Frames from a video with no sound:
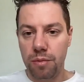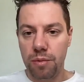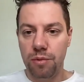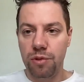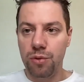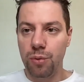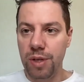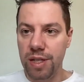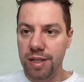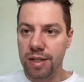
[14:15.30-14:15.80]

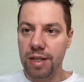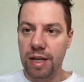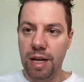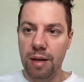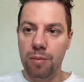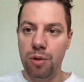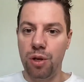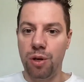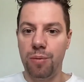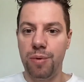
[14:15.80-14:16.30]
Swiss time,
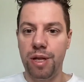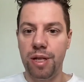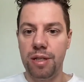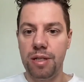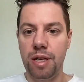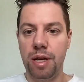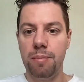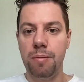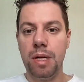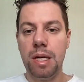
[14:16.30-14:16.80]
European
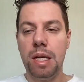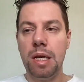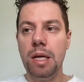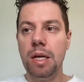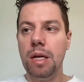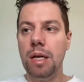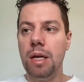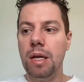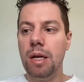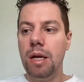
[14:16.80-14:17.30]
time.
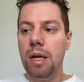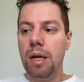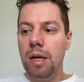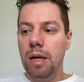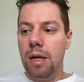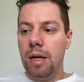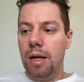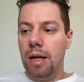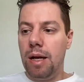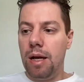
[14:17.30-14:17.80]

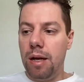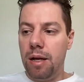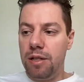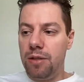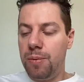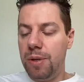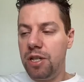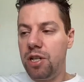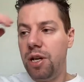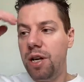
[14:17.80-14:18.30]
Uh,
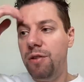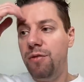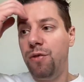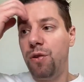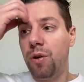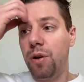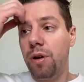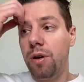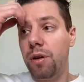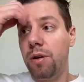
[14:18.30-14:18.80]
especially
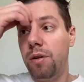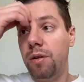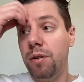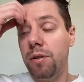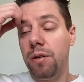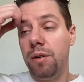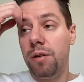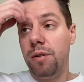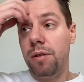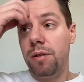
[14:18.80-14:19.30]
for,
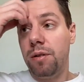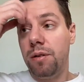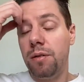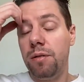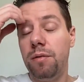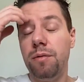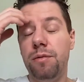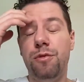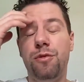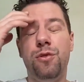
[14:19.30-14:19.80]

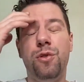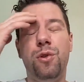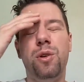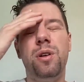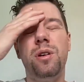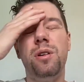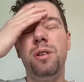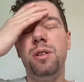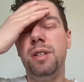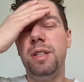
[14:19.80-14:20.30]

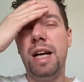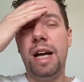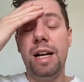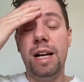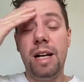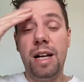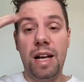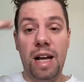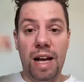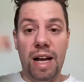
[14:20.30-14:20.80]
for
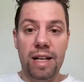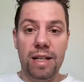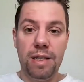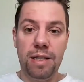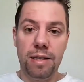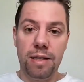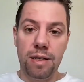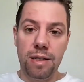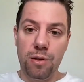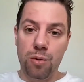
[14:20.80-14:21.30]

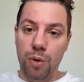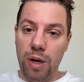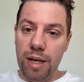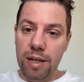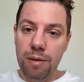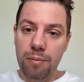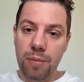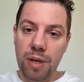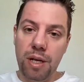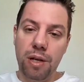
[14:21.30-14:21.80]
non-client, this
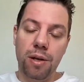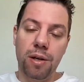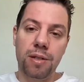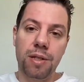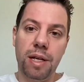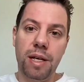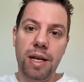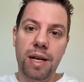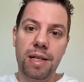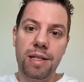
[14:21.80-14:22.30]
one, because
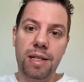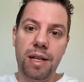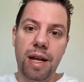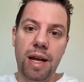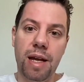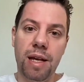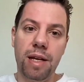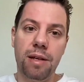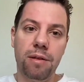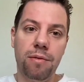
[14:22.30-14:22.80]
I guess
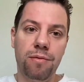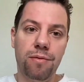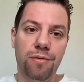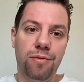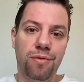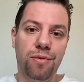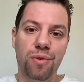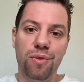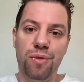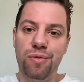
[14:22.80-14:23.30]
like,
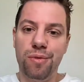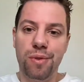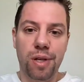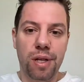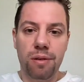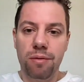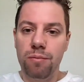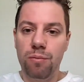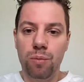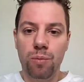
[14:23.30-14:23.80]
for,
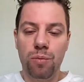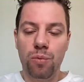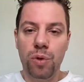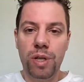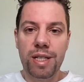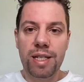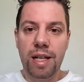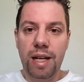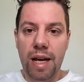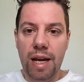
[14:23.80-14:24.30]

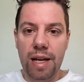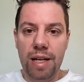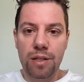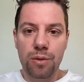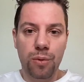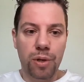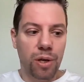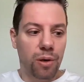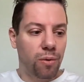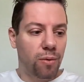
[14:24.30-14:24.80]
with clients,
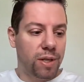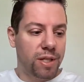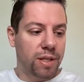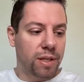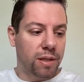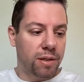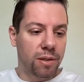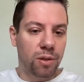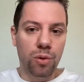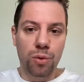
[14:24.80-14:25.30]
we always
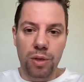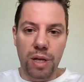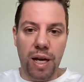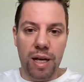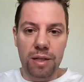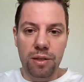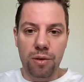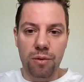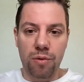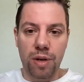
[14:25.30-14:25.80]
do
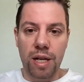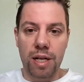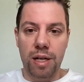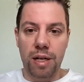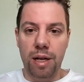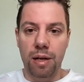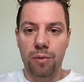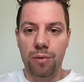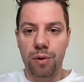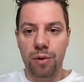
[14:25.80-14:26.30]
that already.
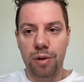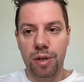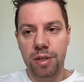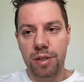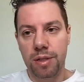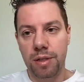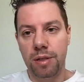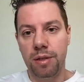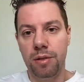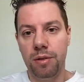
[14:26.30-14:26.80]
Like we
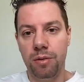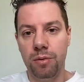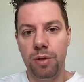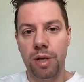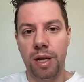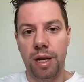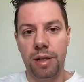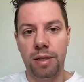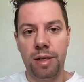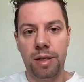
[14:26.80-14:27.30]
always do
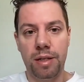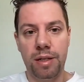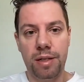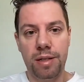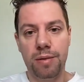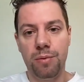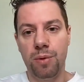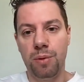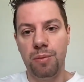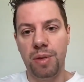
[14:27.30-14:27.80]
that. And this
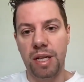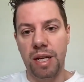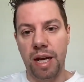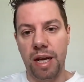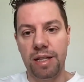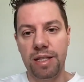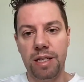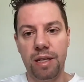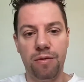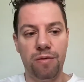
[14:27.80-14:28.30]
would be
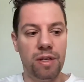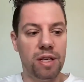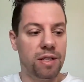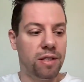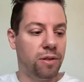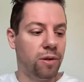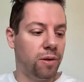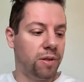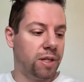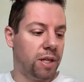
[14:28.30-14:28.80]
nice if this
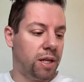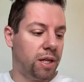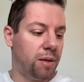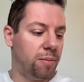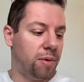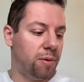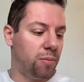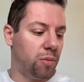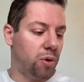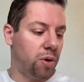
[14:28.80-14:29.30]
goes a little
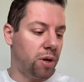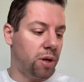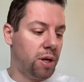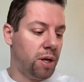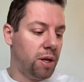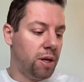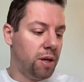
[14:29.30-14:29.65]
bit more